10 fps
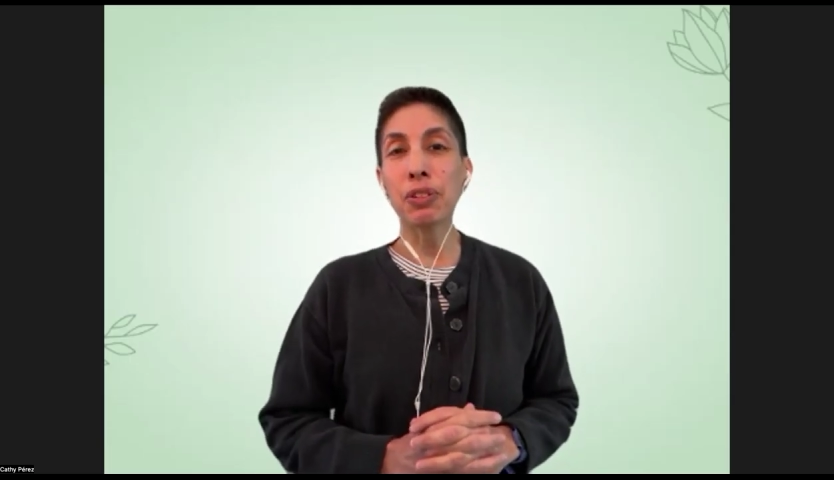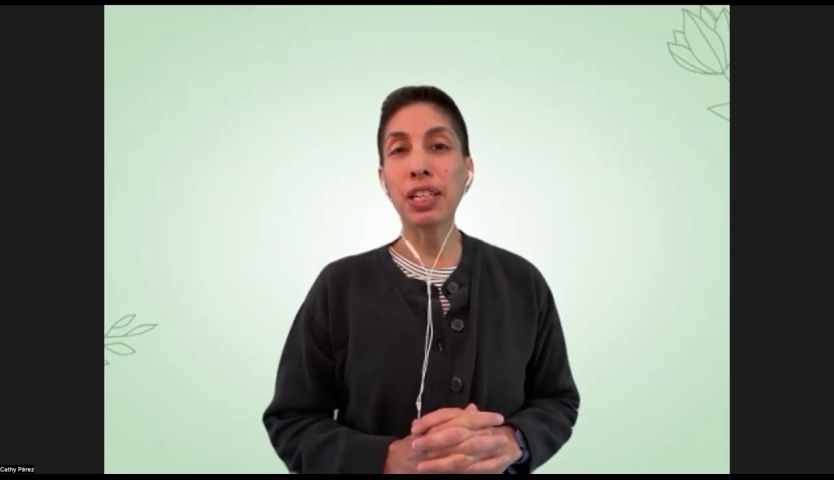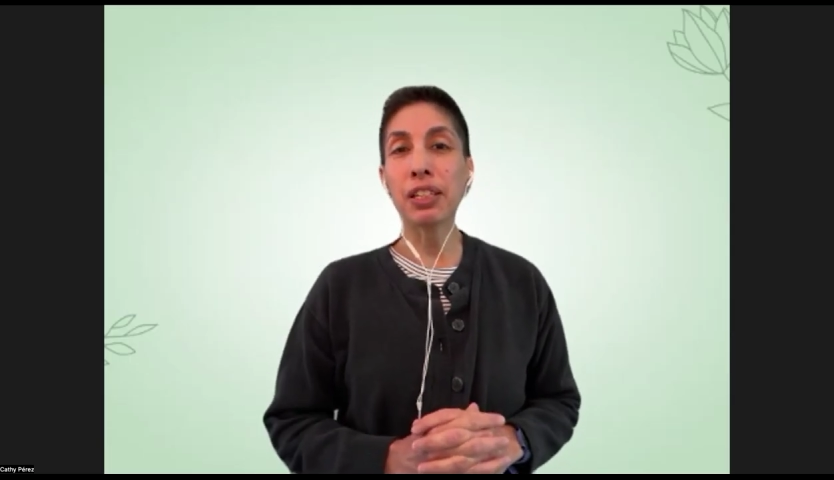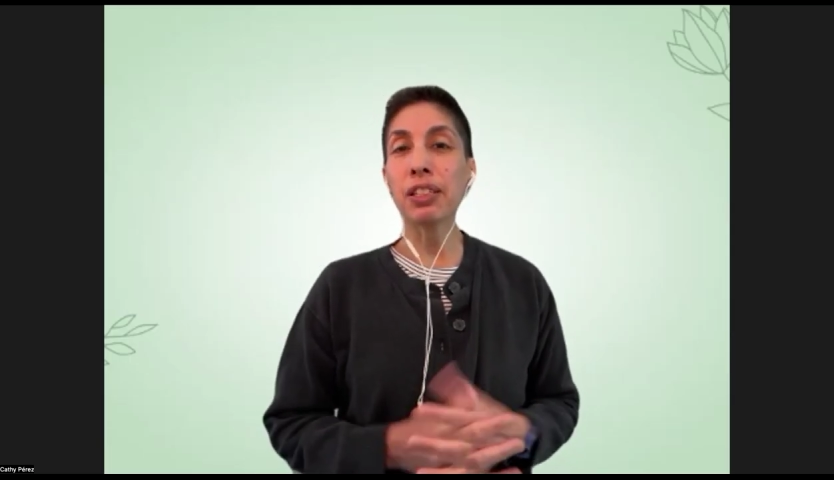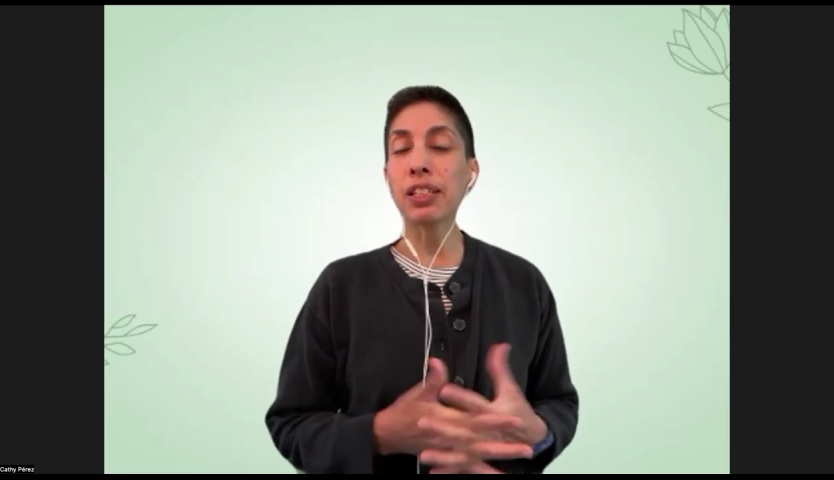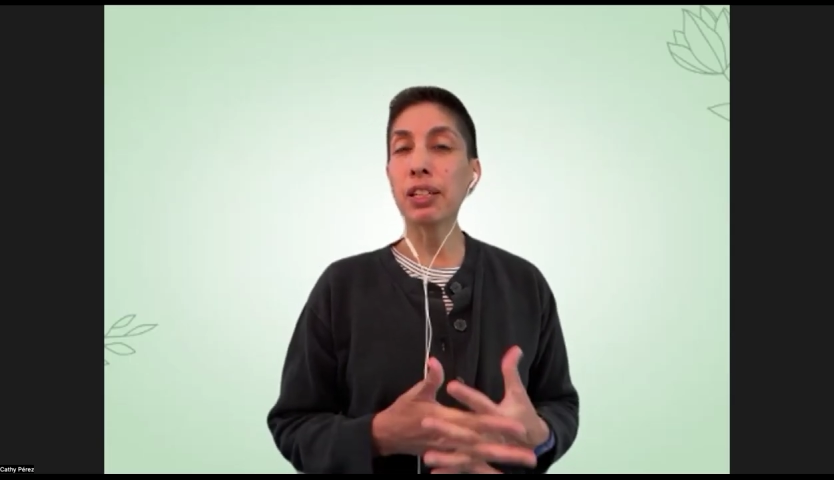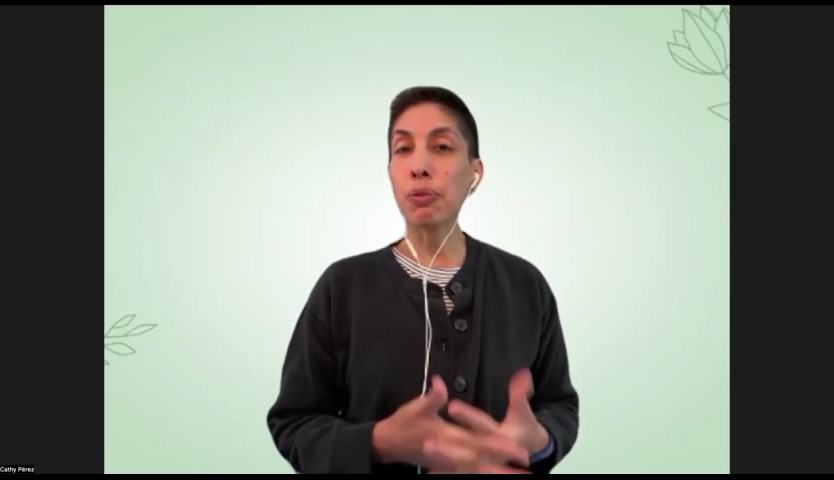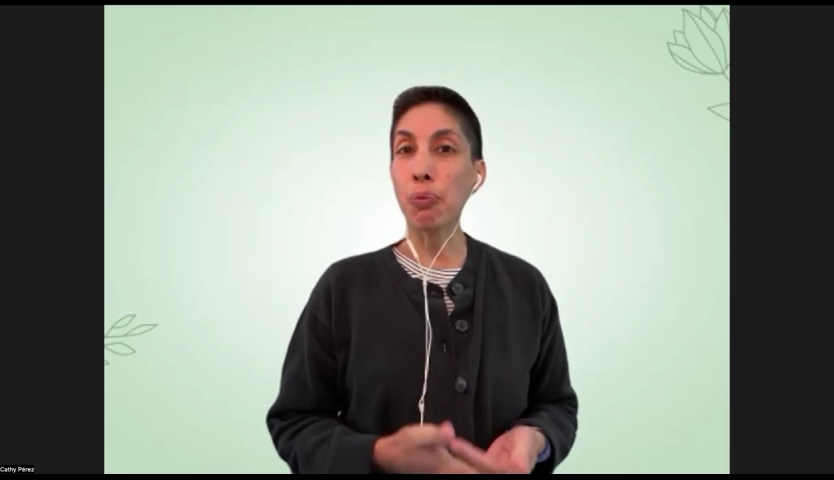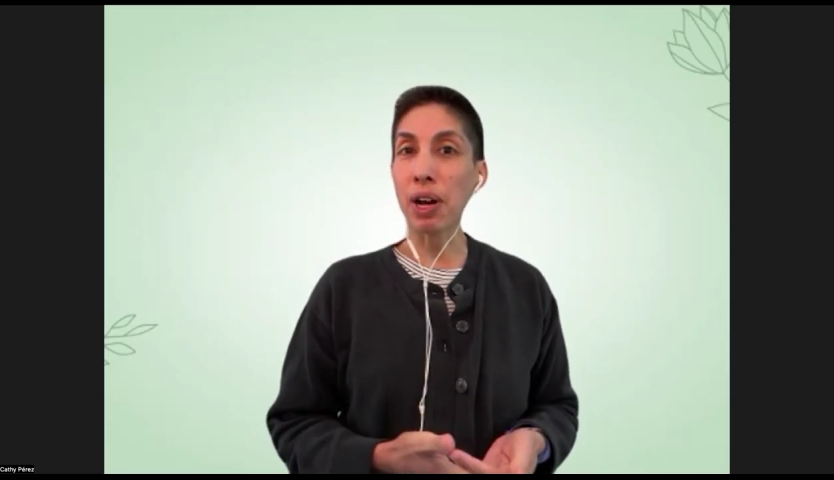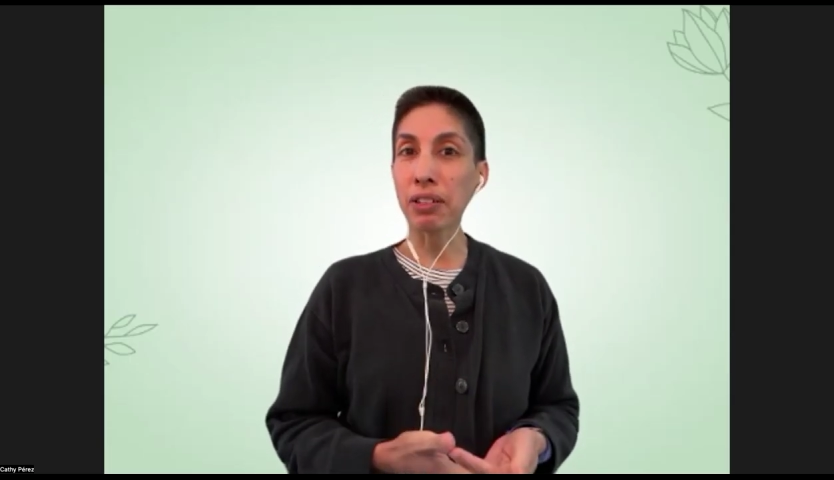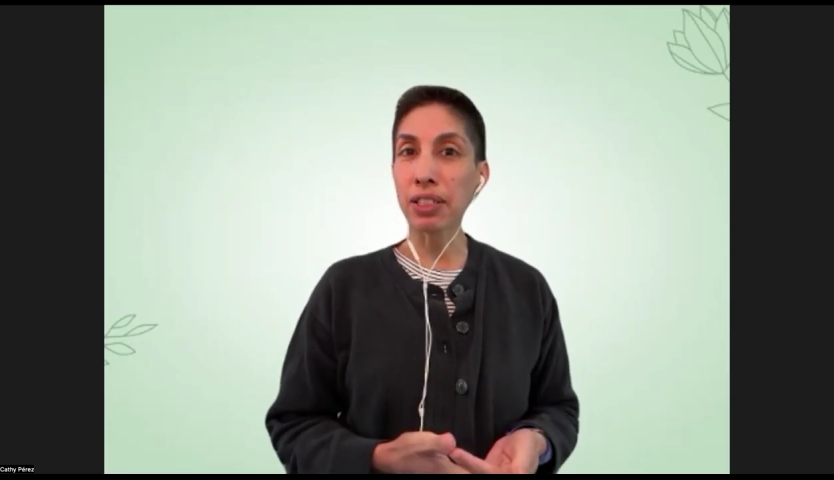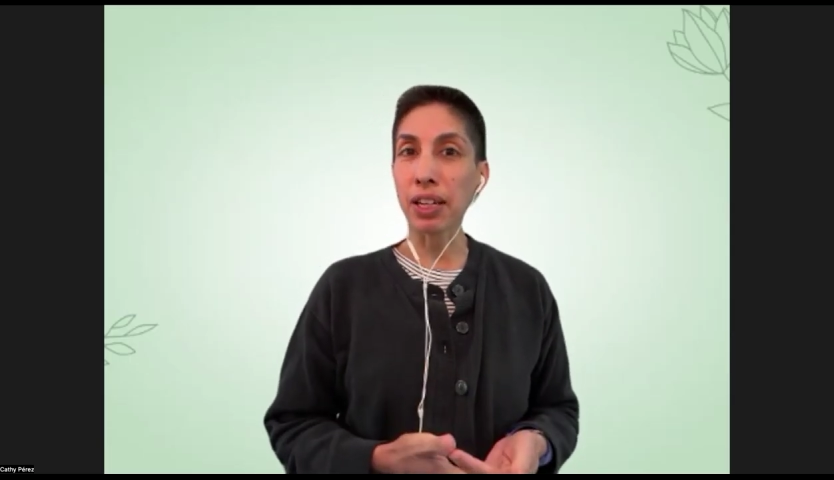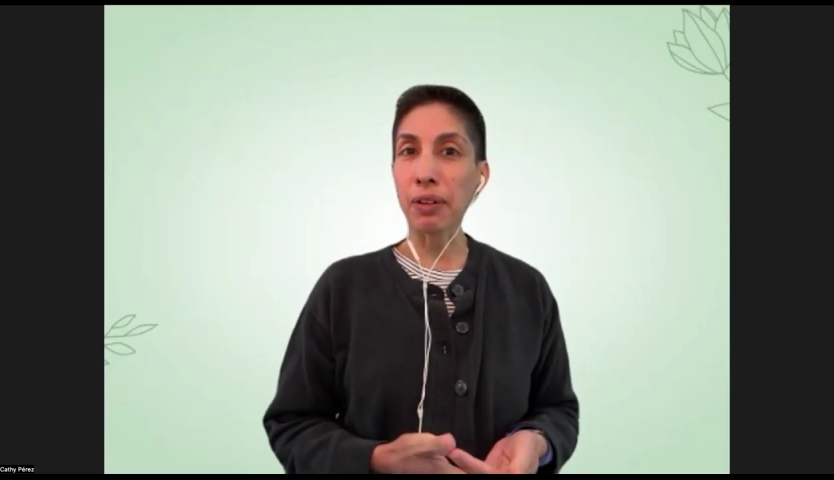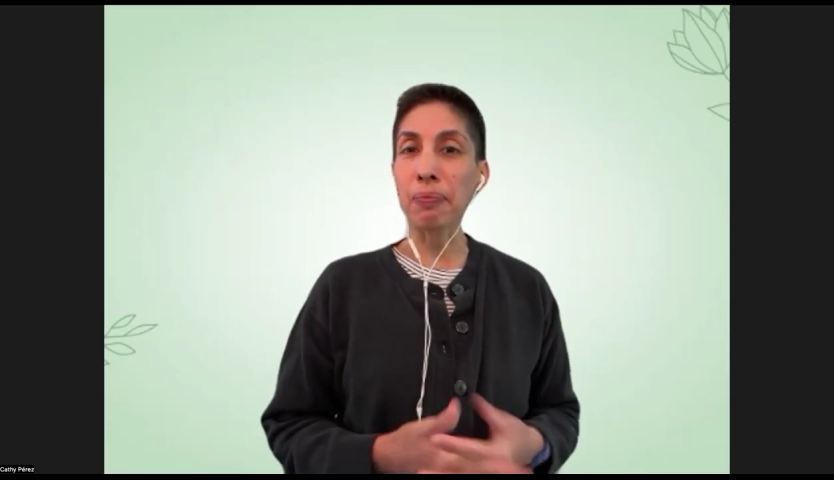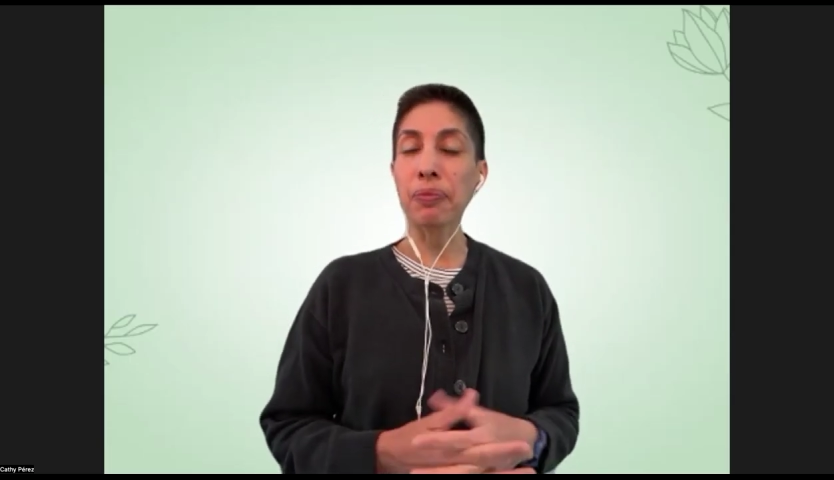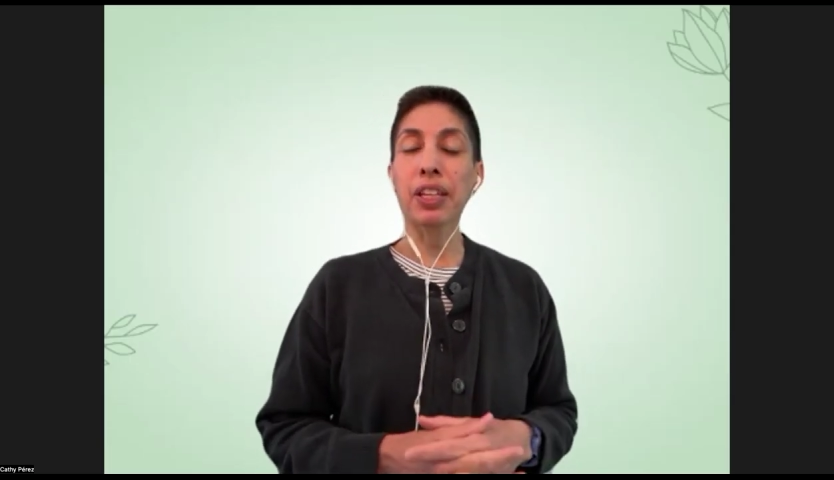here, welcome.